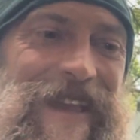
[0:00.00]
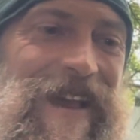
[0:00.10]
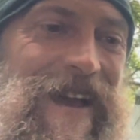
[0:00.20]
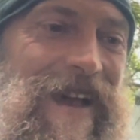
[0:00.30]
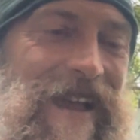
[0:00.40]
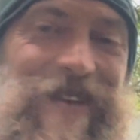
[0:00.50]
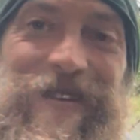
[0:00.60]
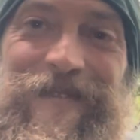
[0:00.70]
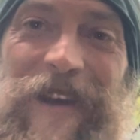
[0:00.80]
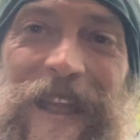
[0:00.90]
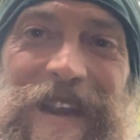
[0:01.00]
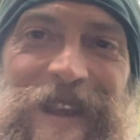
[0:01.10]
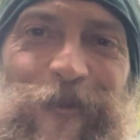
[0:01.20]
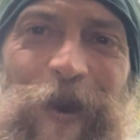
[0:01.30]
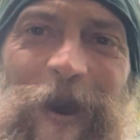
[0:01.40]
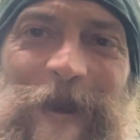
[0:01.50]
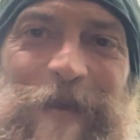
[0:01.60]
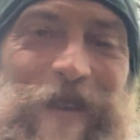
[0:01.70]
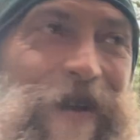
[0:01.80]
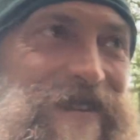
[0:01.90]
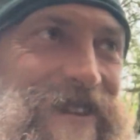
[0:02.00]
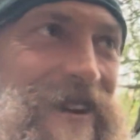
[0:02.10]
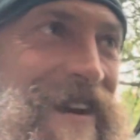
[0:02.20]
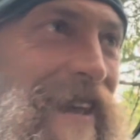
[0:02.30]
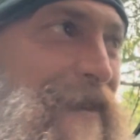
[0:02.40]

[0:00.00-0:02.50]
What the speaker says: I couldn't find any water, but I was looking on the